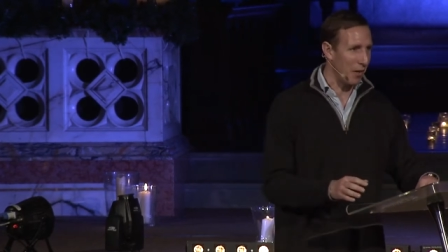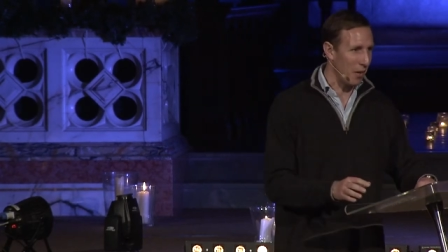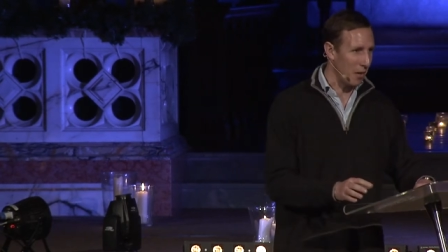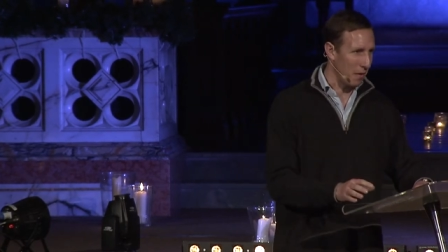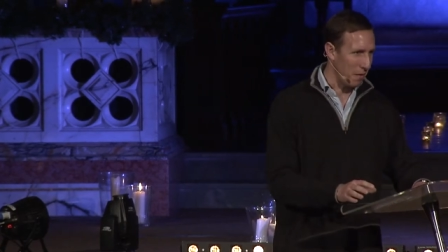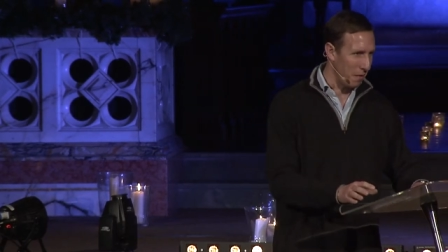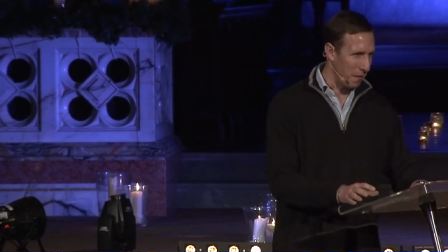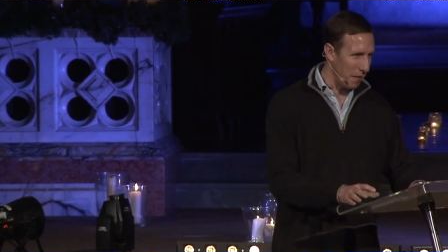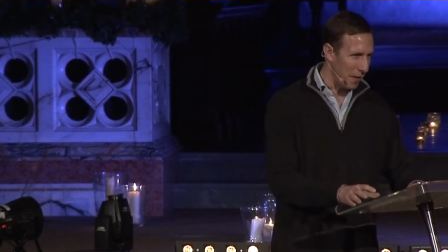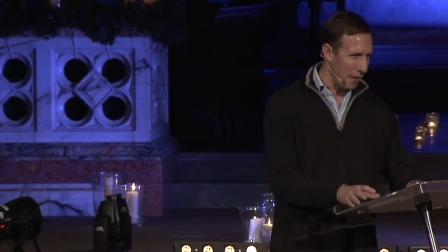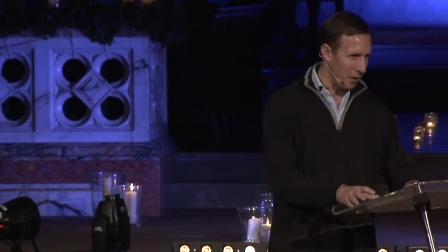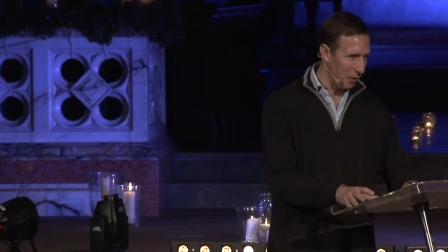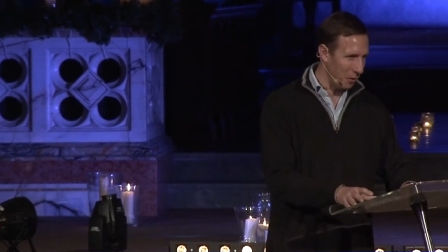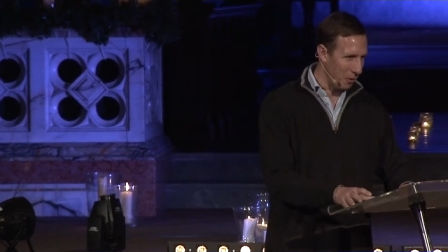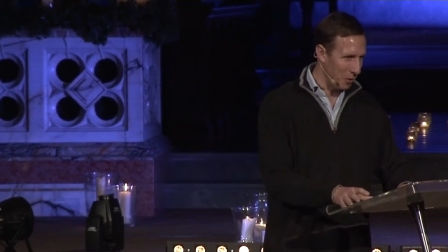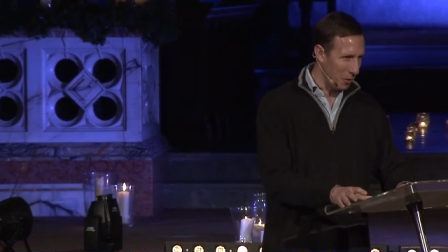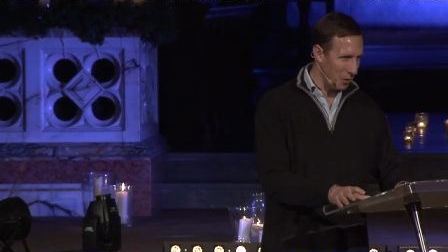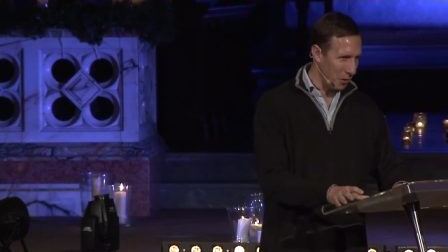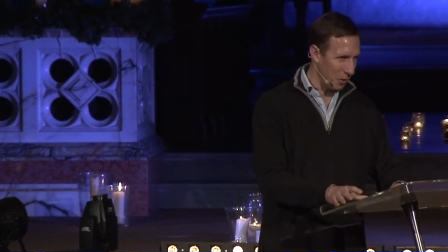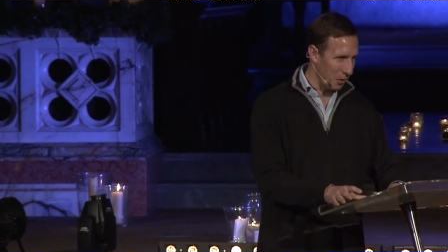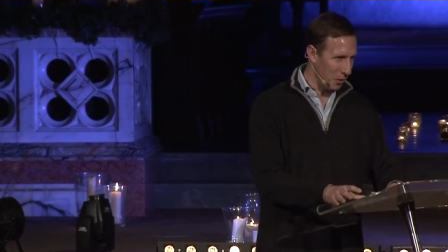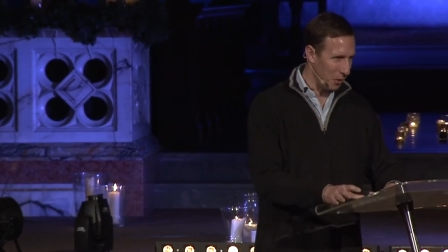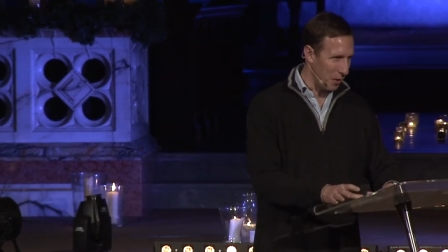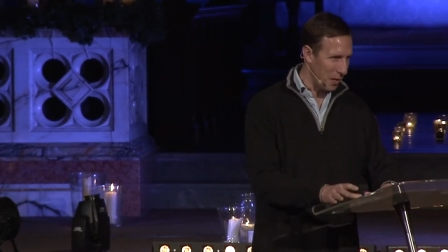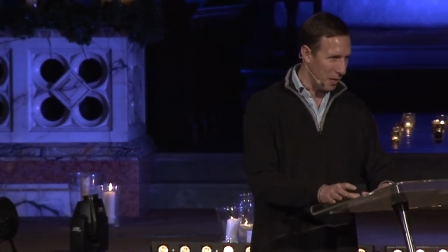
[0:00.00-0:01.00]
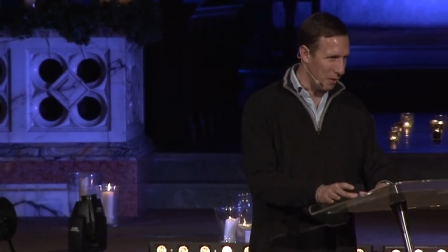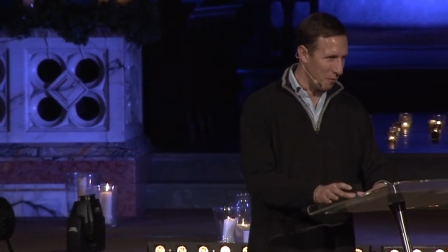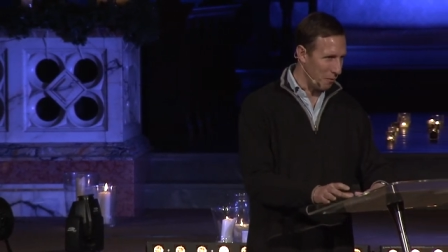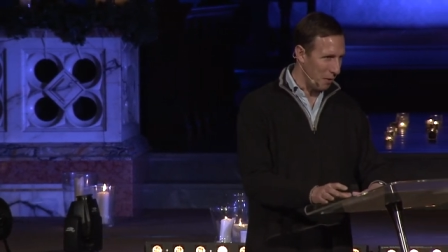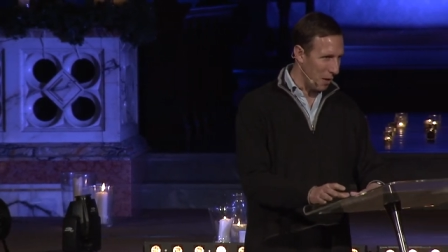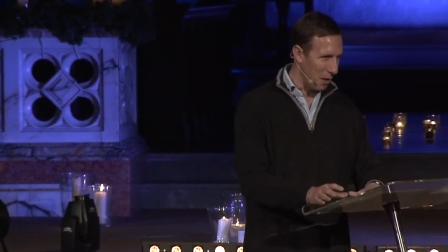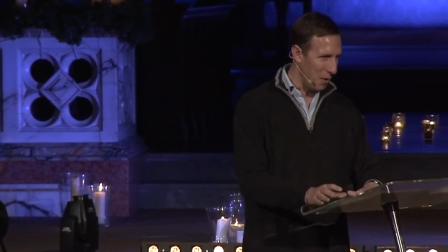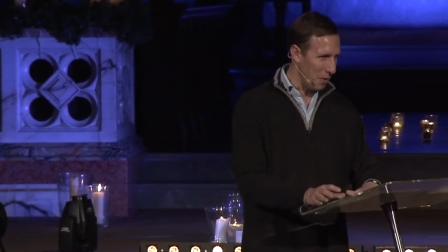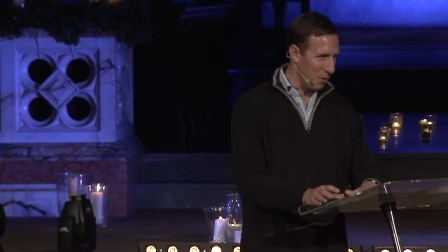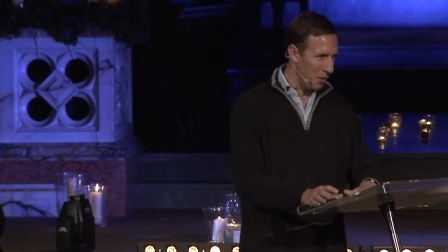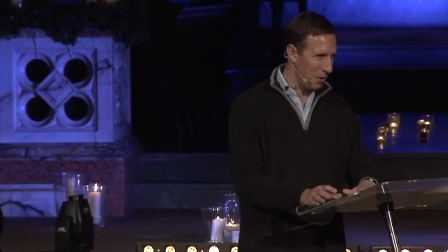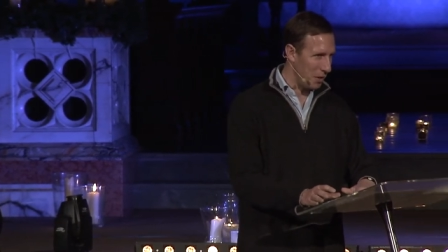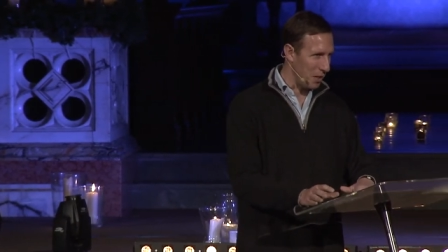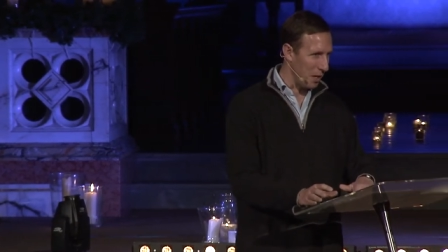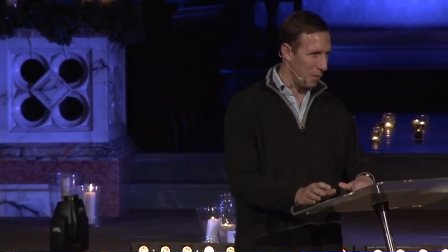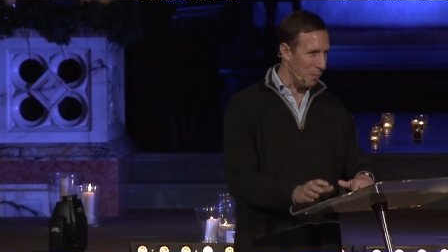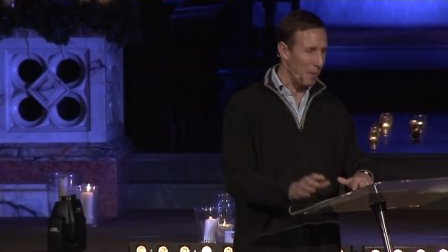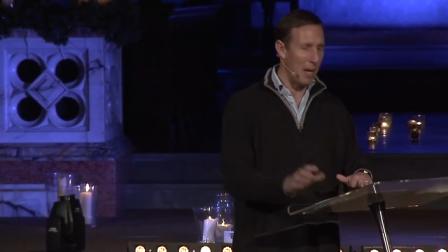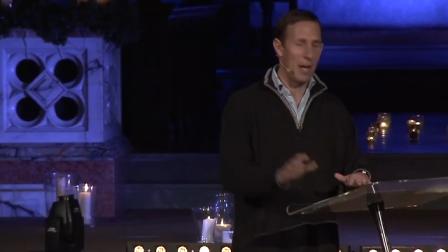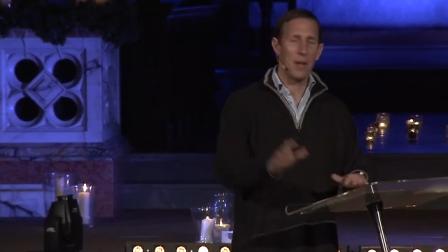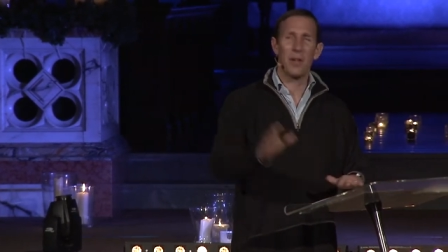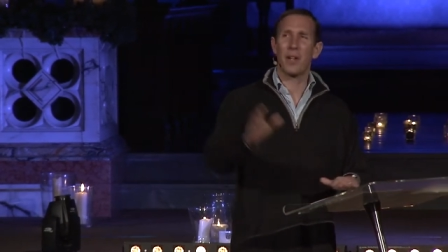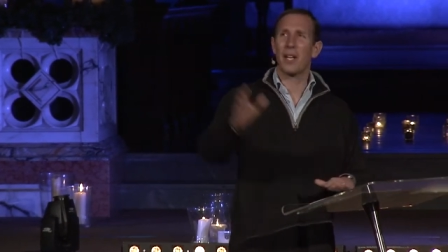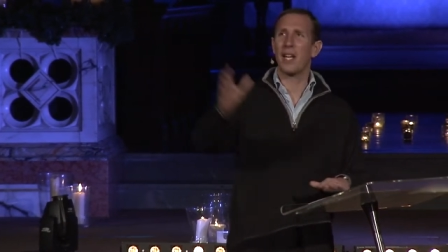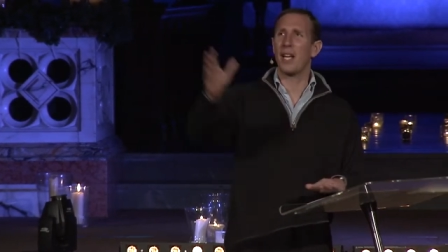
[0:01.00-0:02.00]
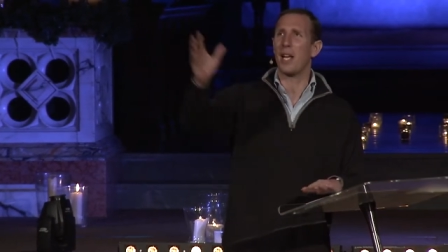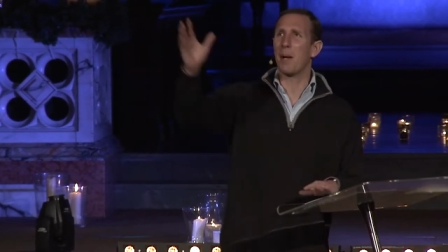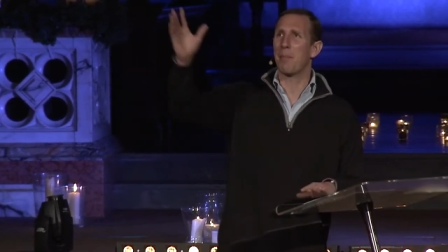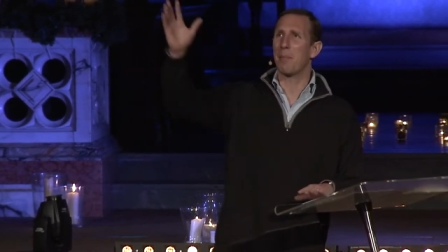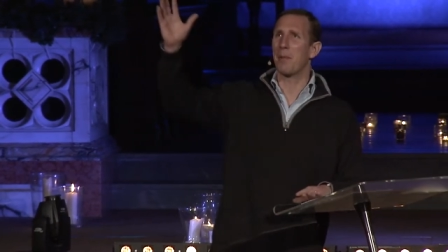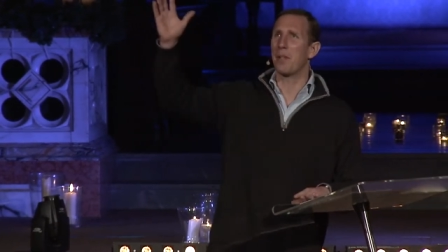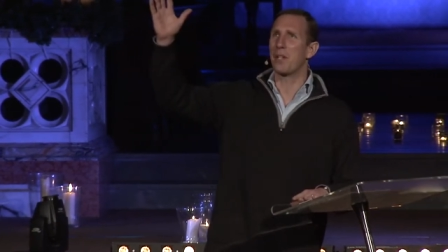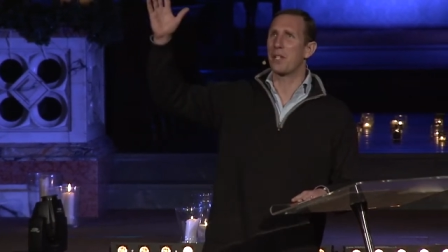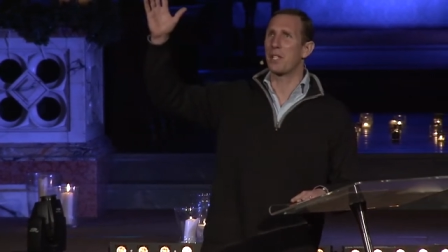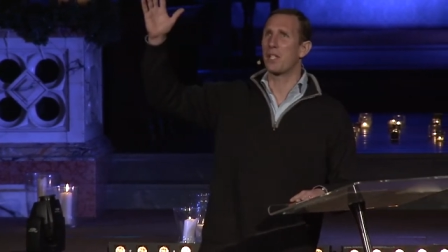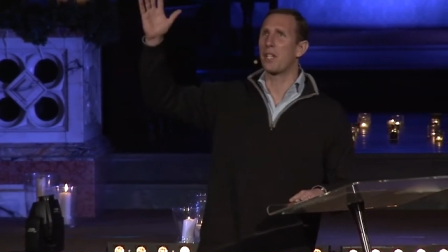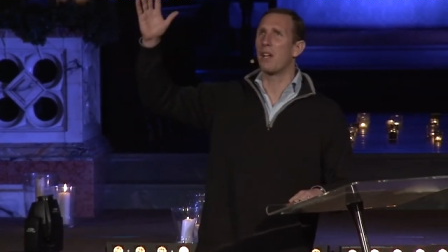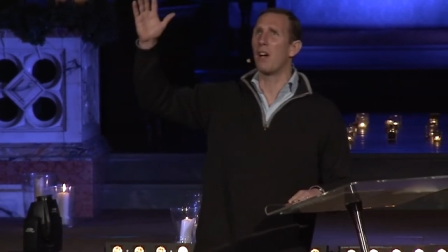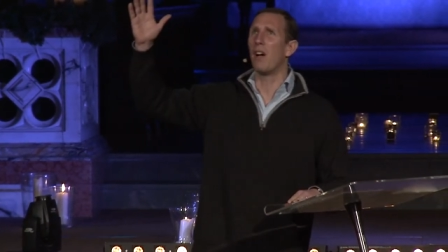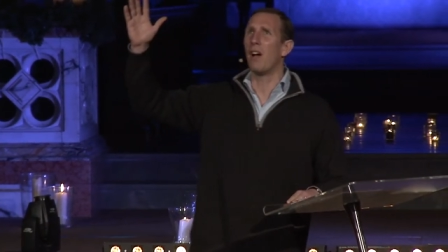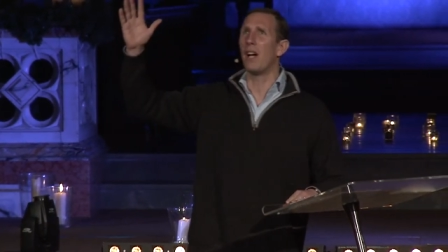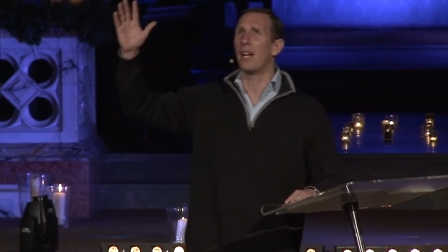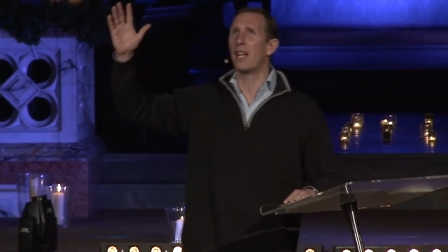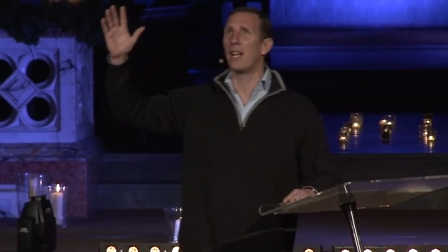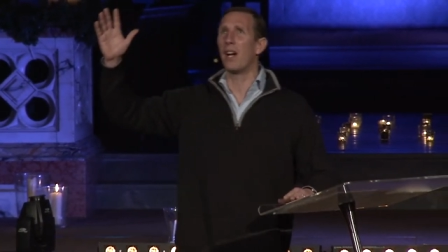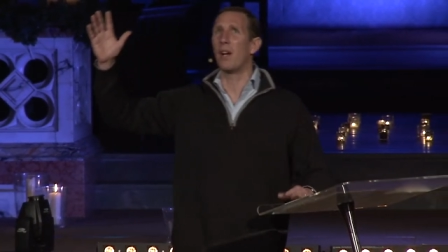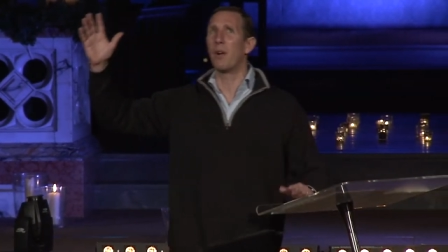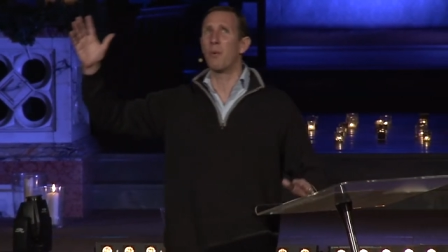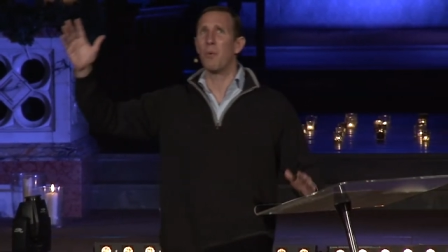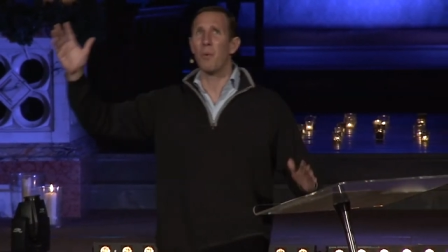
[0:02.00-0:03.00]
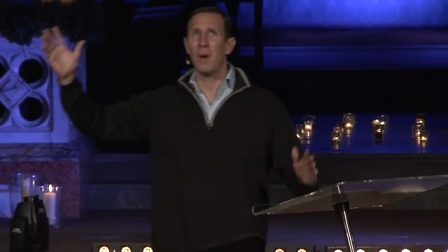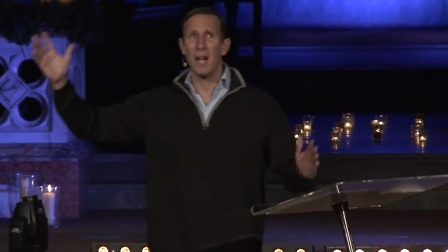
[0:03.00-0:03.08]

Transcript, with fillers: on a field or in a road somewhere looking up at the sky going,